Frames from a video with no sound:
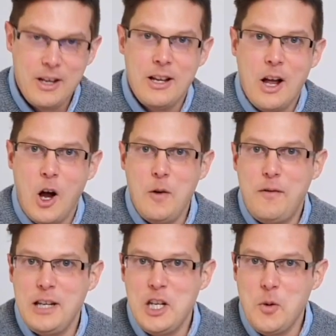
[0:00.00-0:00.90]
Hopefully
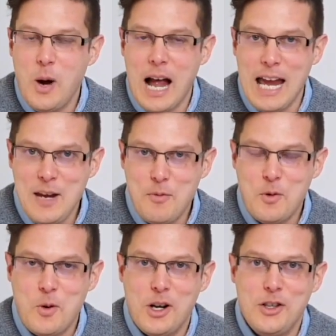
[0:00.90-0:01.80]
you were
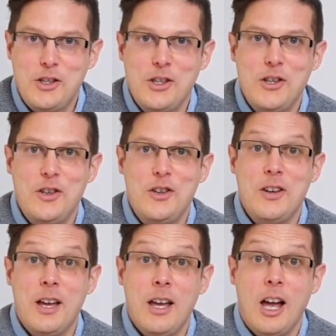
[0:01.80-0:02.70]
able to
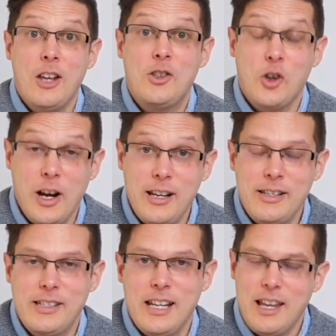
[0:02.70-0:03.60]
join us
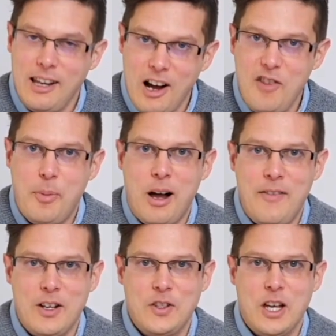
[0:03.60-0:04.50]
in the live part of our
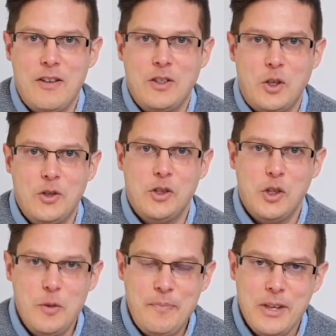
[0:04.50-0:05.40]
service on
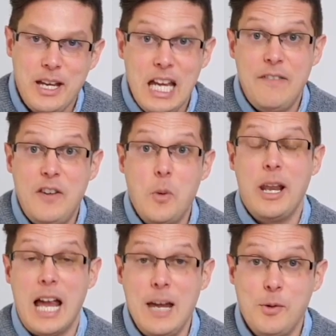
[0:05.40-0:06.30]
Zoom. If you weren't
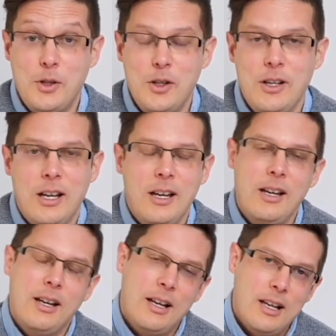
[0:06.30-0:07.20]
able to,
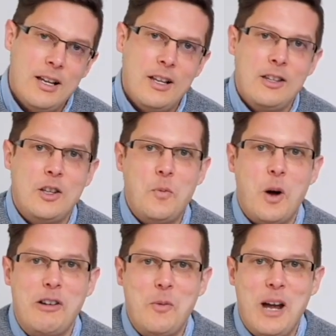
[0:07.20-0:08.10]
don't
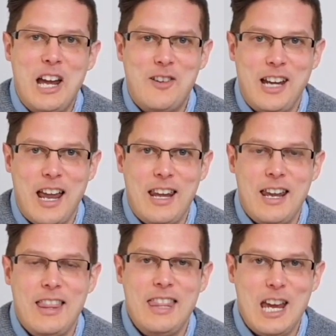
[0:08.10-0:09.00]
worry, we're here again
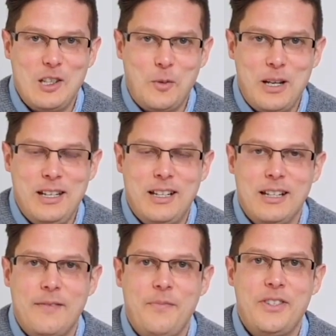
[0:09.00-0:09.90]
next week,
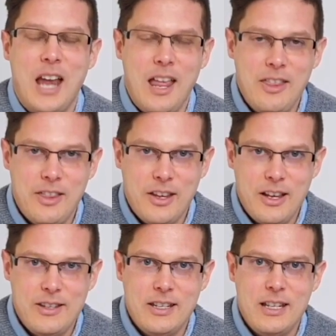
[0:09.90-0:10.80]

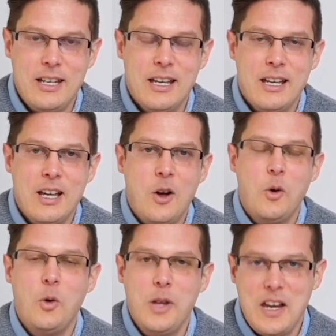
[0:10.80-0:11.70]
10:30.
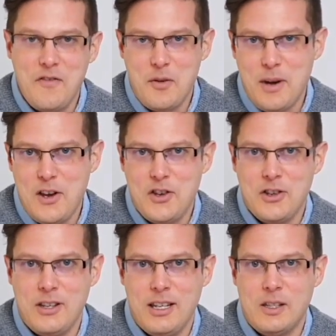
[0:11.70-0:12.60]
All the information
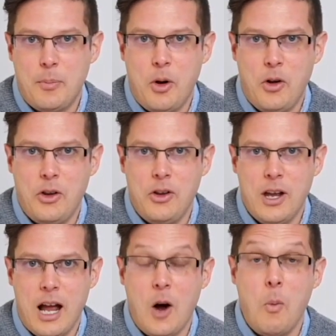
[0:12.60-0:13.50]
is upon
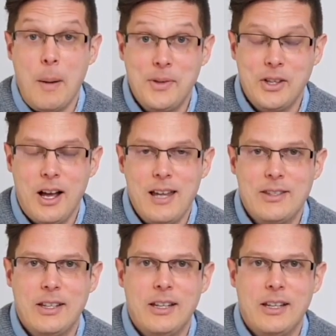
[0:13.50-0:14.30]
our website,